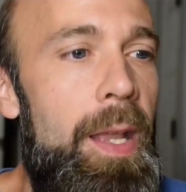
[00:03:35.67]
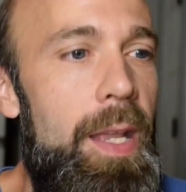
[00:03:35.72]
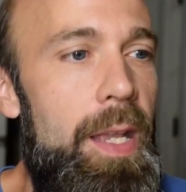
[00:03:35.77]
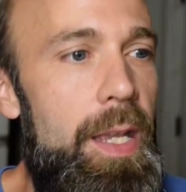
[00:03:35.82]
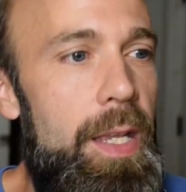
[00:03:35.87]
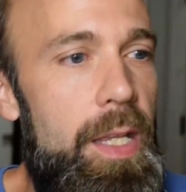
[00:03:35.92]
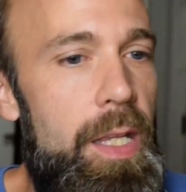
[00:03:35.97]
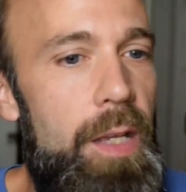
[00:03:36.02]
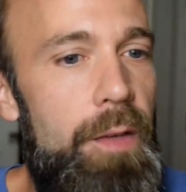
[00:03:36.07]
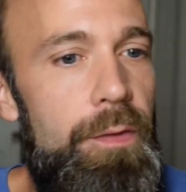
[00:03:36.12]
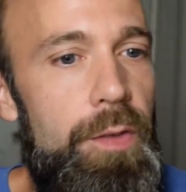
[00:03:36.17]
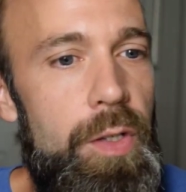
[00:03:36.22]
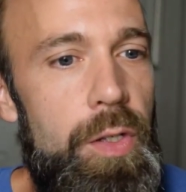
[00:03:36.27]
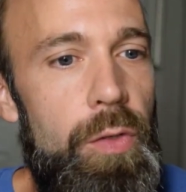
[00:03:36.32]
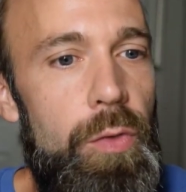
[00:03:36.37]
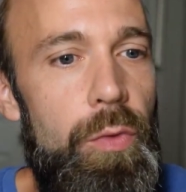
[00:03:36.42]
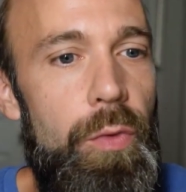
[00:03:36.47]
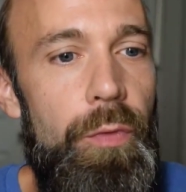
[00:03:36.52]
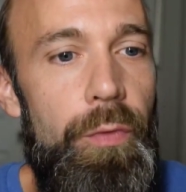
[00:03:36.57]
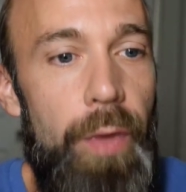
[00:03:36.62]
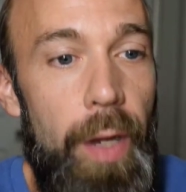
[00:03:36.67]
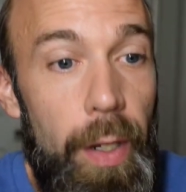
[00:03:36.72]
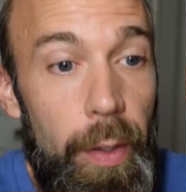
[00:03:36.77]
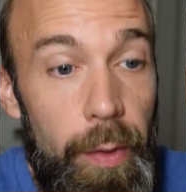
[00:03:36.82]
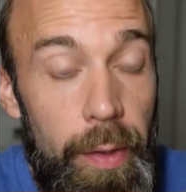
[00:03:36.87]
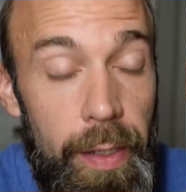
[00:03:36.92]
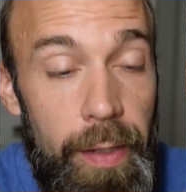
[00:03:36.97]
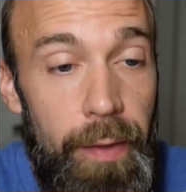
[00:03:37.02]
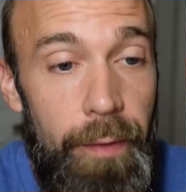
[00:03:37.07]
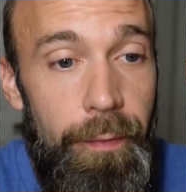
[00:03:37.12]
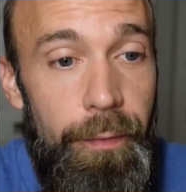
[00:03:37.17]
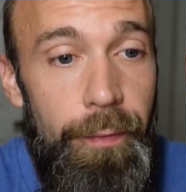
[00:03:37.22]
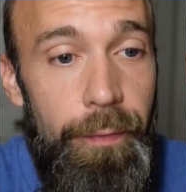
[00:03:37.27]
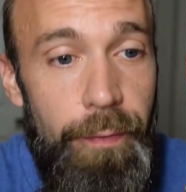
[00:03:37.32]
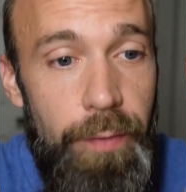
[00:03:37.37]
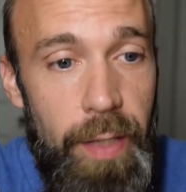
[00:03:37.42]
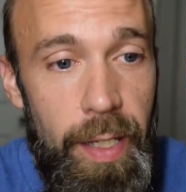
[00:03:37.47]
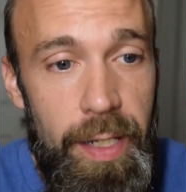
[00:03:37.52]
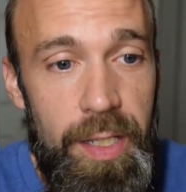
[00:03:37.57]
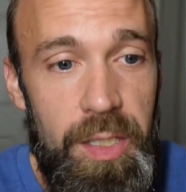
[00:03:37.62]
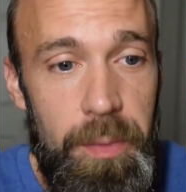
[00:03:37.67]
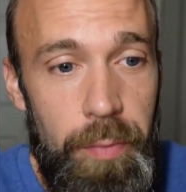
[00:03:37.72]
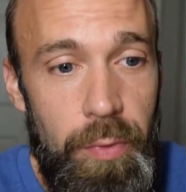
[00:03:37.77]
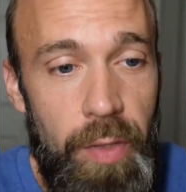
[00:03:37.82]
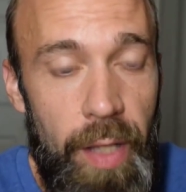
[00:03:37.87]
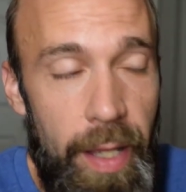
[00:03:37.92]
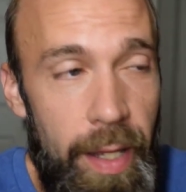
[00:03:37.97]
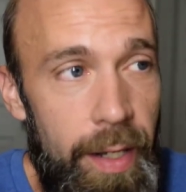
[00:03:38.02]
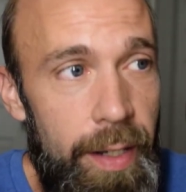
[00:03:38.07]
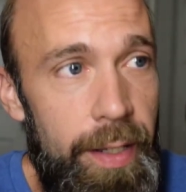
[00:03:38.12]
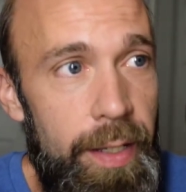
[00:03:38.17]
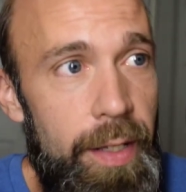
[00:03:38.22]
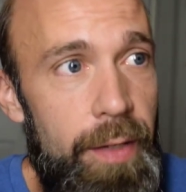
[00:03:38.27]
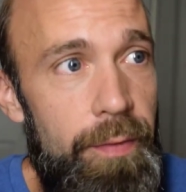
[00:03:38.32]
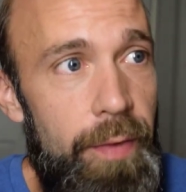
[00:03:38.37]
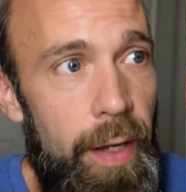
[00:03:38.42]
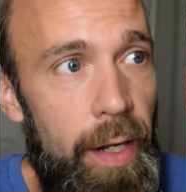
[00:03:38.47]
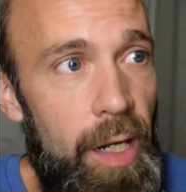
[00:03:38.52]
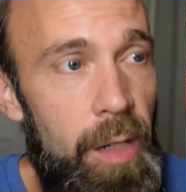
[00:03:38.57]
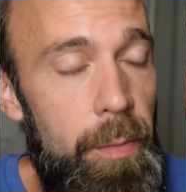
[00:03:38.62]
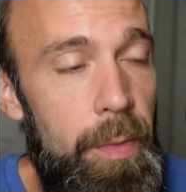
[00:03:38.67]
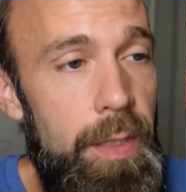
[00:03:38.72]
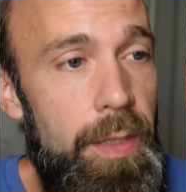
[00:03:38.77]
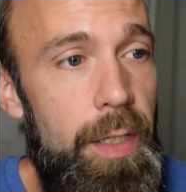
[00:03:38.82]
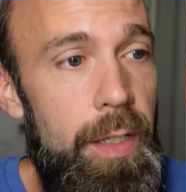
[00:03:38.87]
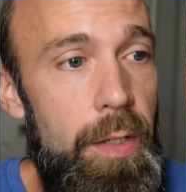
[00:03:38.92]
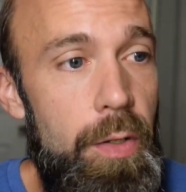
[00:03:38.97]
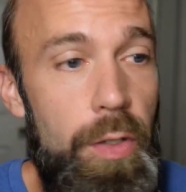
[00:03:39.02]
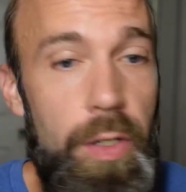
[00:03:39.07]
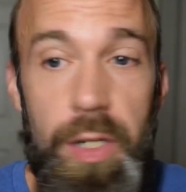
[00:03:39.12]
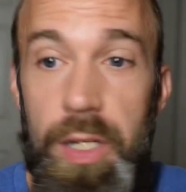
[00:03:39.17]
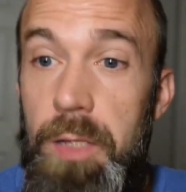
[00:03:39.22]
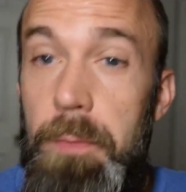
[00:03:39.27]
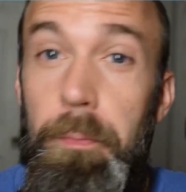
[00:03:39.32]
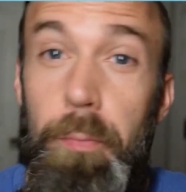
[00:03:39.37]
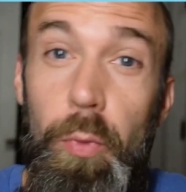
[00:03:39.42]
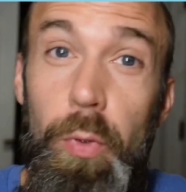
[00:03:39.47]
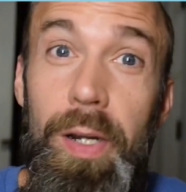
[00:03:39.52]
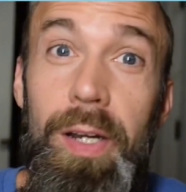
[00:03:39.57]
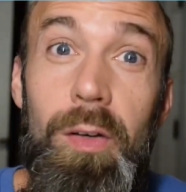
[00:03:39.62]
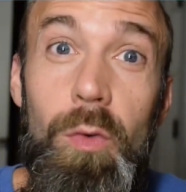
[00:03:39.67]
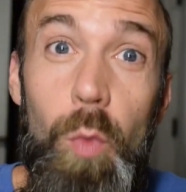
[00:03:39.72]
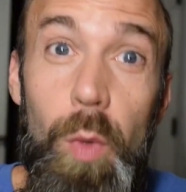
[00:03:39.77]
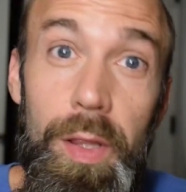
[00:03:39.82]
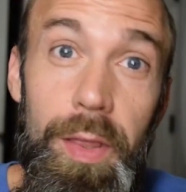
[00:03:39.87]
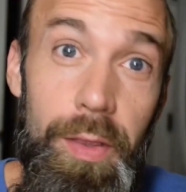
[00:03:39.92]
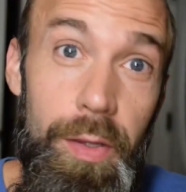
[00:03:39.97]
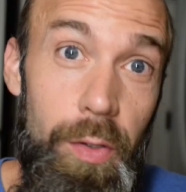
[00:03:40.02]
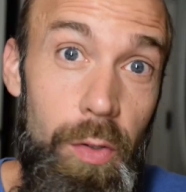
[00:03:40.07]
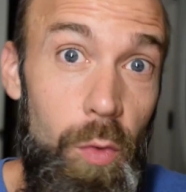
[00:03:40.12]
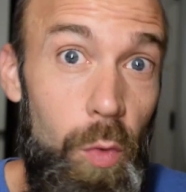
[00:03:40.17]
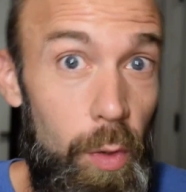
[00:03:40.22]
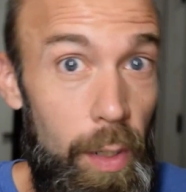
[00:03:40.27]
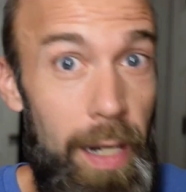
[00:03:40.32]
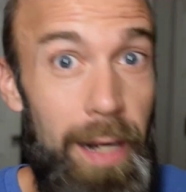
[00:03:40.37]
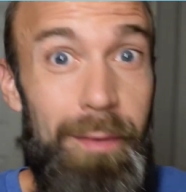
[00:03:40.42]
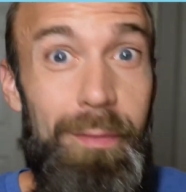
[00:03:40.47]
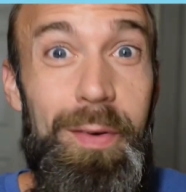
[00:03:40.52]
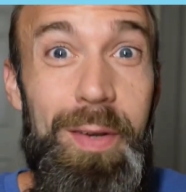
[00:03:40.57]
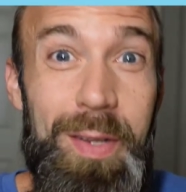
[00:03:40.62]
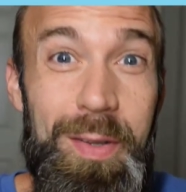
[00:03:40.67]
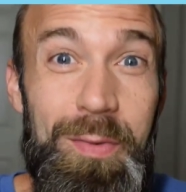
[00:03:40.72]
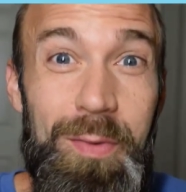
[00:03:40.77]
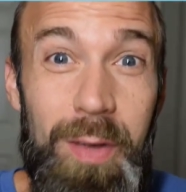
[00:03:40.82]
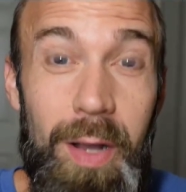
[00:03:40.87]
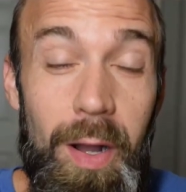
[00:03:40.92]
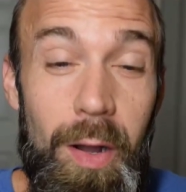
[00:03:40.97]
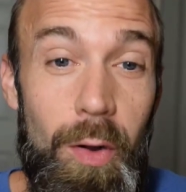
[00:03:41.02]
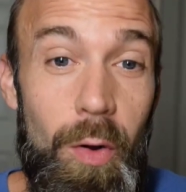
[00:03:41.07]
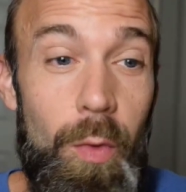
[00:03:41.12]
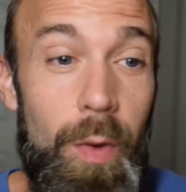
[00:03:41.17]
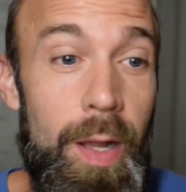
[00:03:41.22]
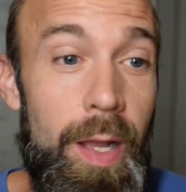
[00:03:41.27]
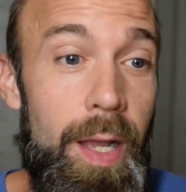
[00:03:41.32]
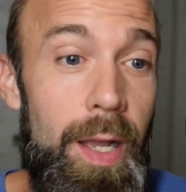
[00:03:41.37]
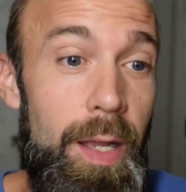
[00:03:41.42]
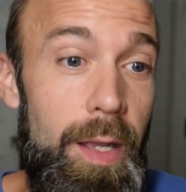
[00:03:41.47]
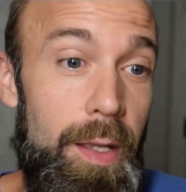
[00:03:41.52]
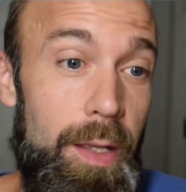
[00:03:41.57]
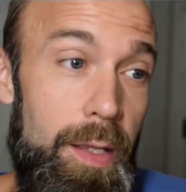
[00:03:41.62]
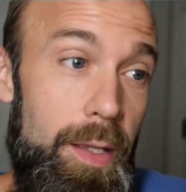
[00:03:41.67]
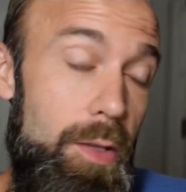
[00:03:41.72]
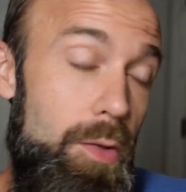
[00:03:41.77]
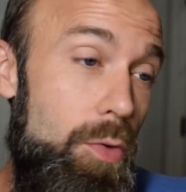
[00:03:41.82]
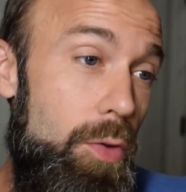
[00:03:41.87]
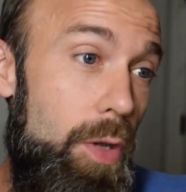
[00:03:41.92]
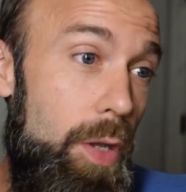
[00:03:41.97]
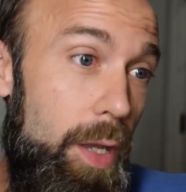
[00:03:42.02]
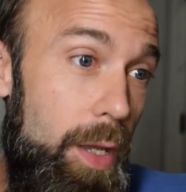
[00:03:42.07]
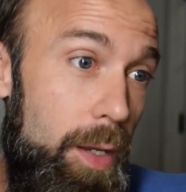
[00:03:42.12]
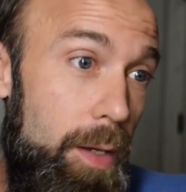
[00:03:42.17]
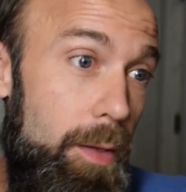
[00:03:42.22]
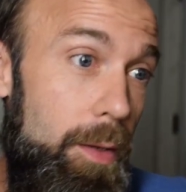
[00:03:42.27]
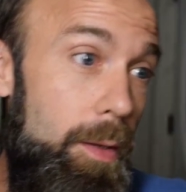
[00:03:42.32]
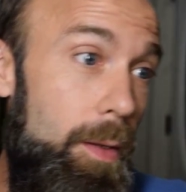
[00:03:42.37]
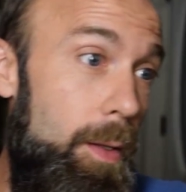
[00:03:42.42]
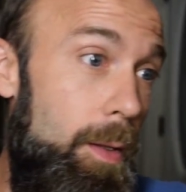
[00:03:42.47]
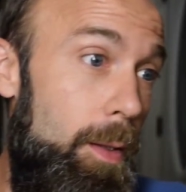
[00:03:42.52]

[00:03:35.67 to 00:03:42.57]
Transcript: It gives you a very flexible editing environment that you can just bring with you wherever you go. You can,